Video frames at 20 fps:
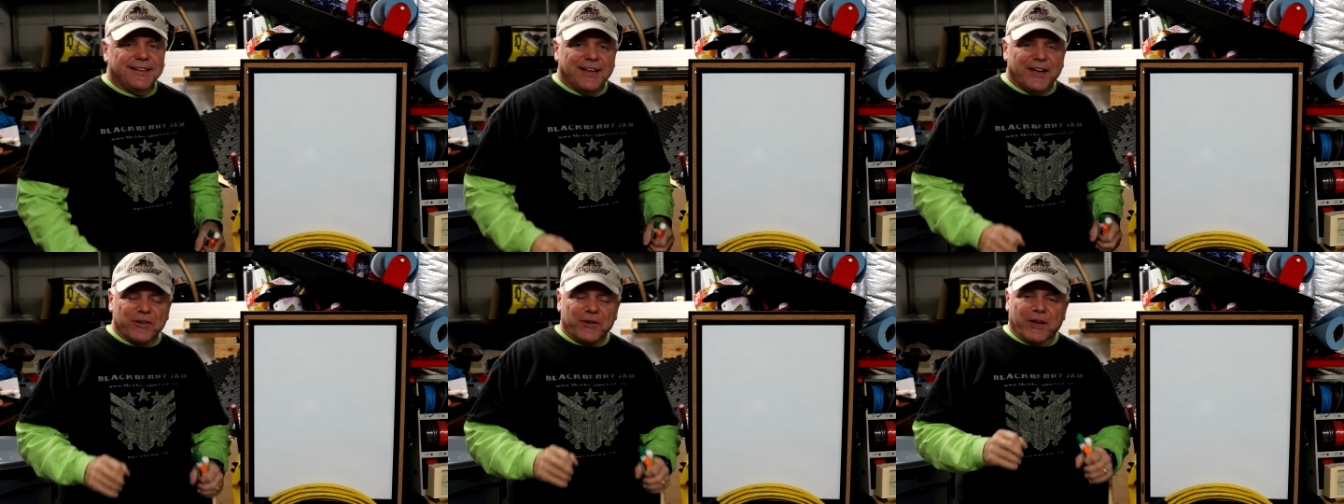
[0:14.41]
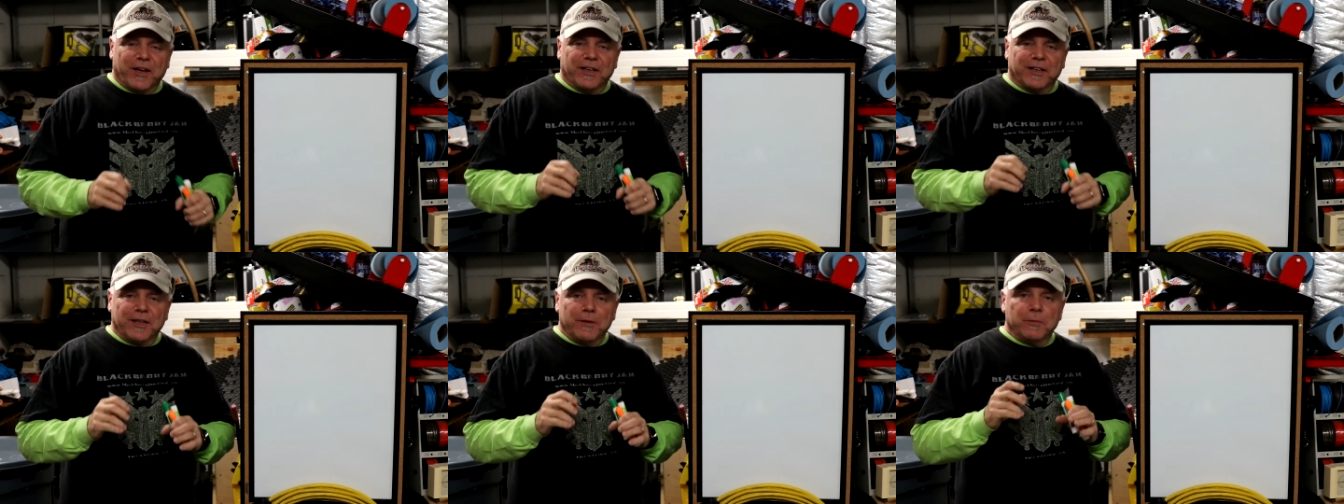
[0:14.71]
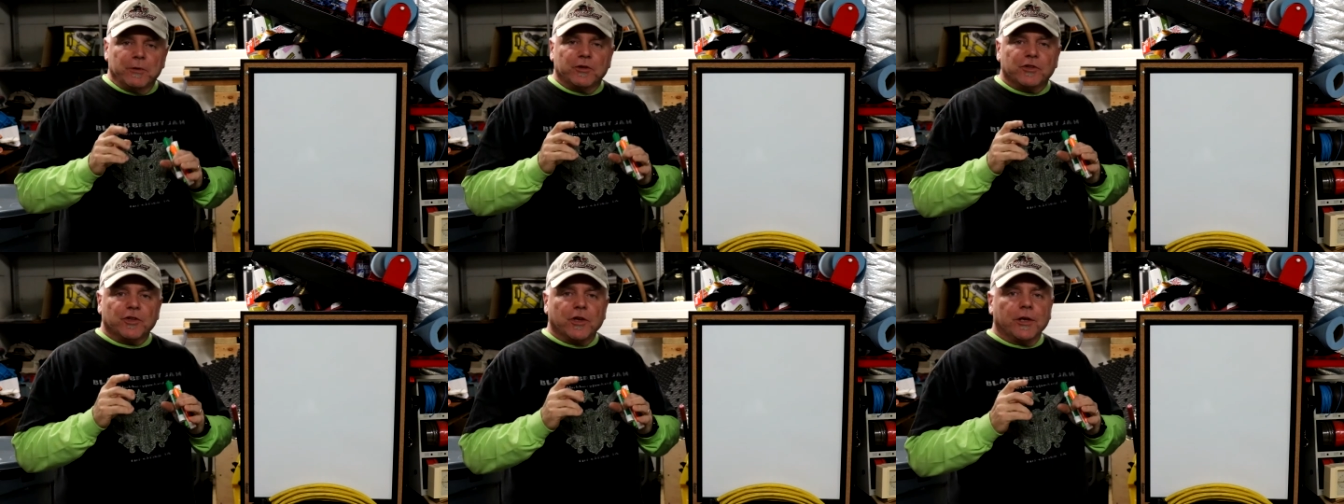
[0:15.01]
Okay, let
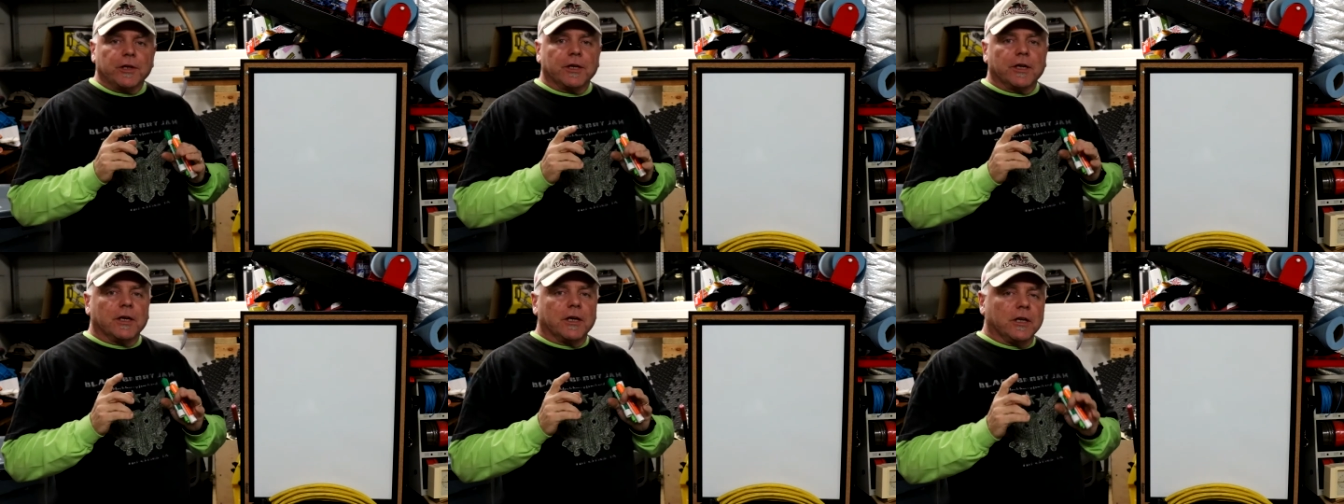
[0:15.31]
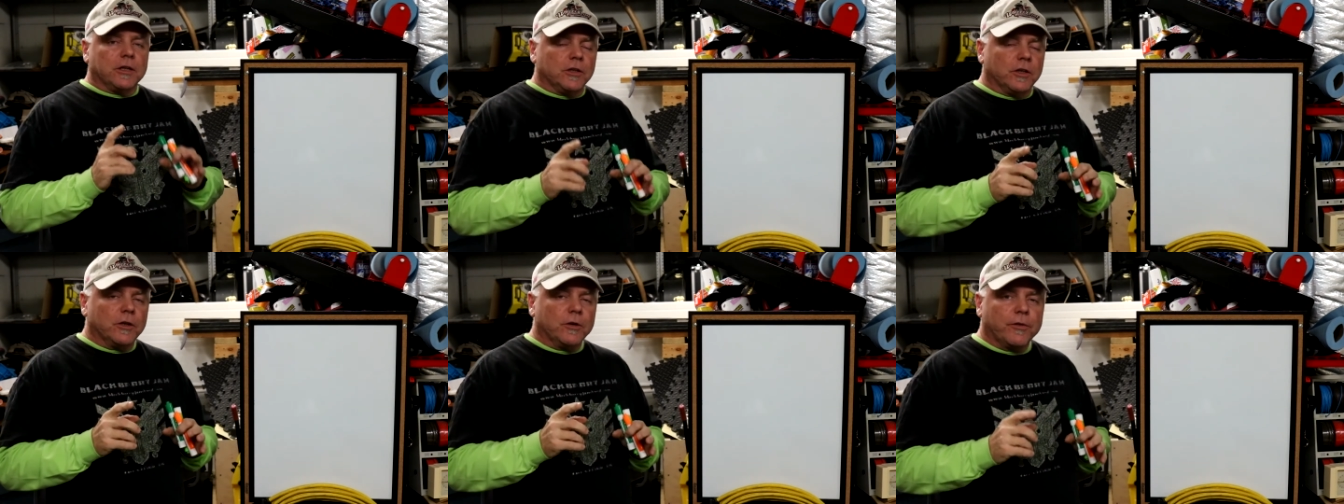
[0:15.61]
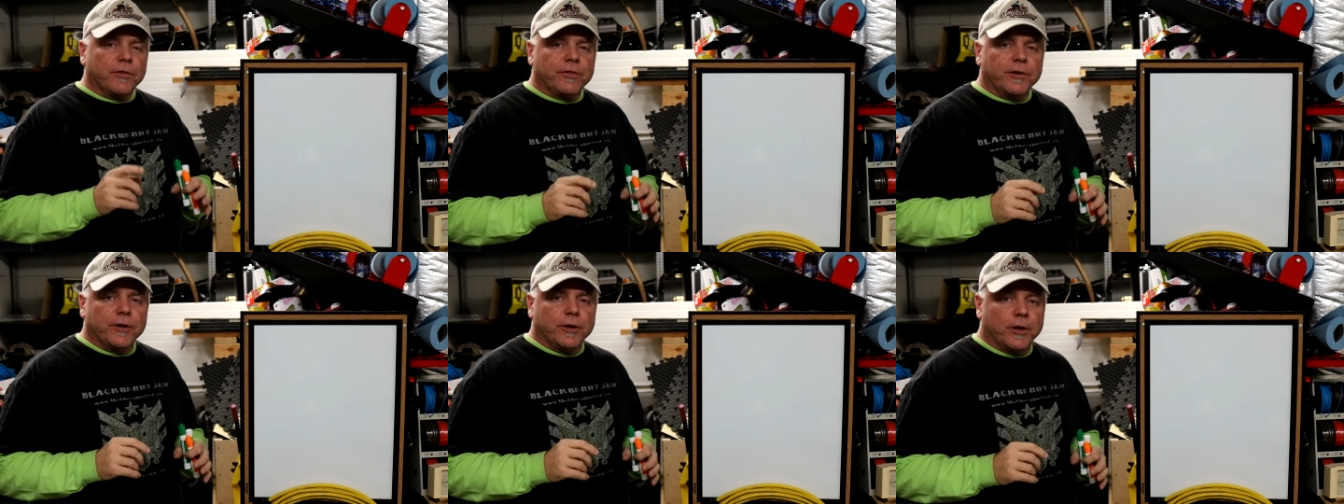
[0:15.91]
me show you a
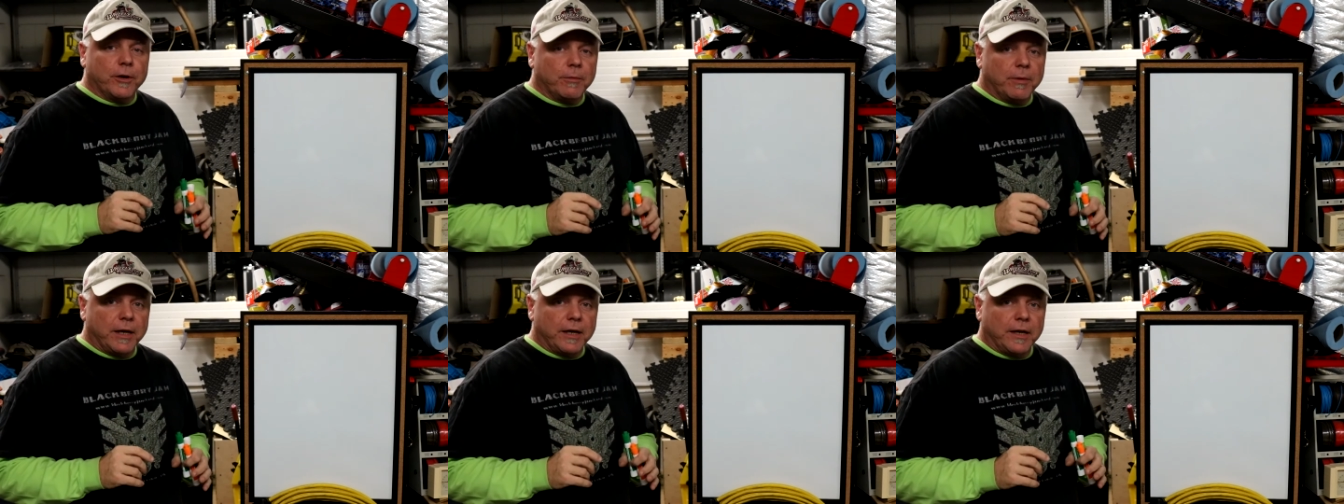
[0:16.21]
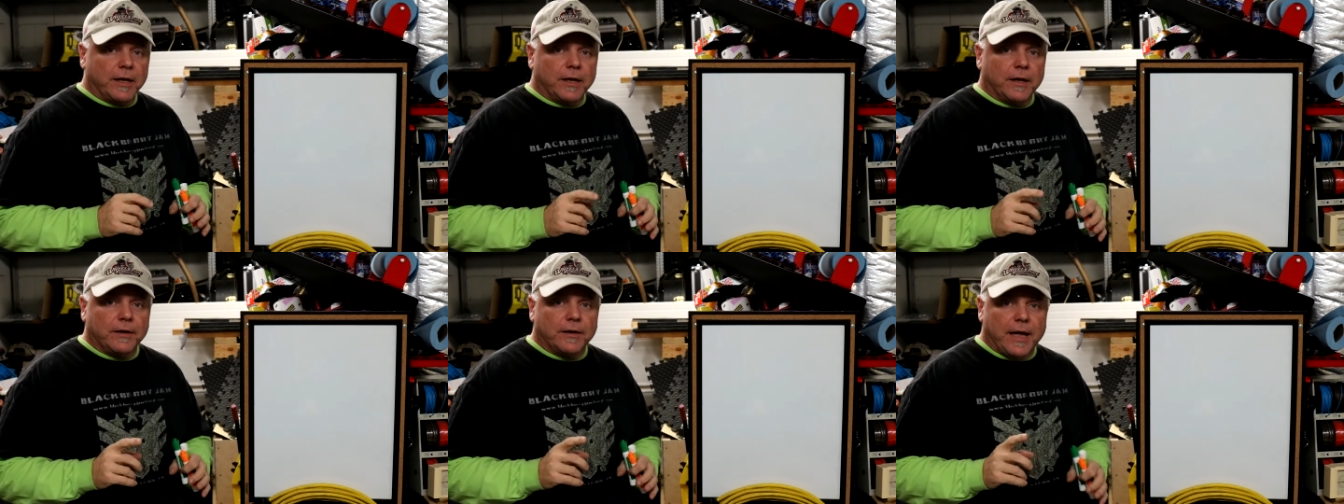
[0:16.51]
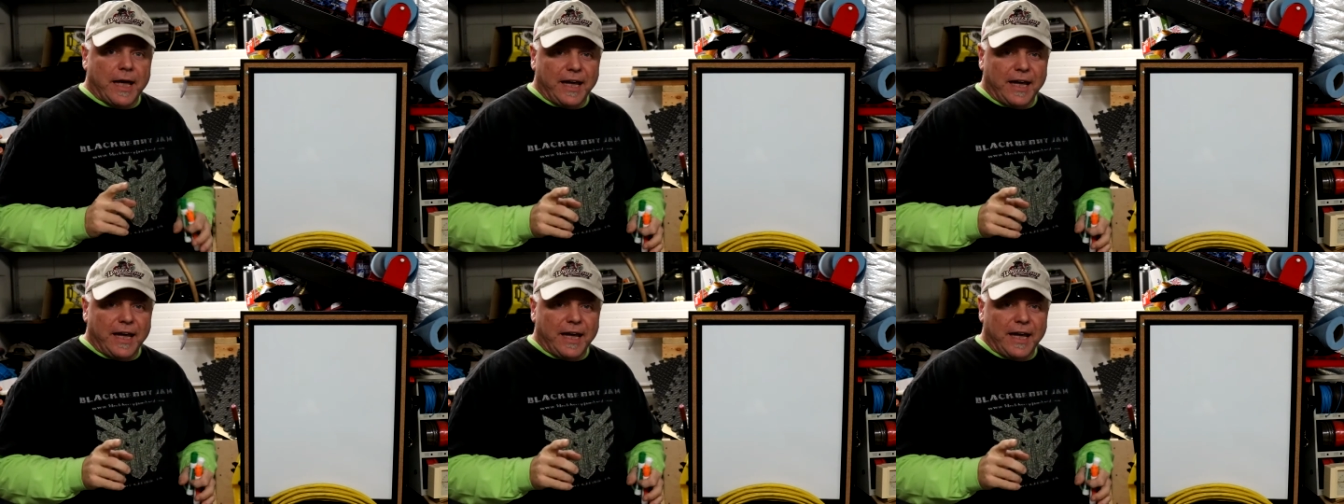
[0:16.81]
little theory about how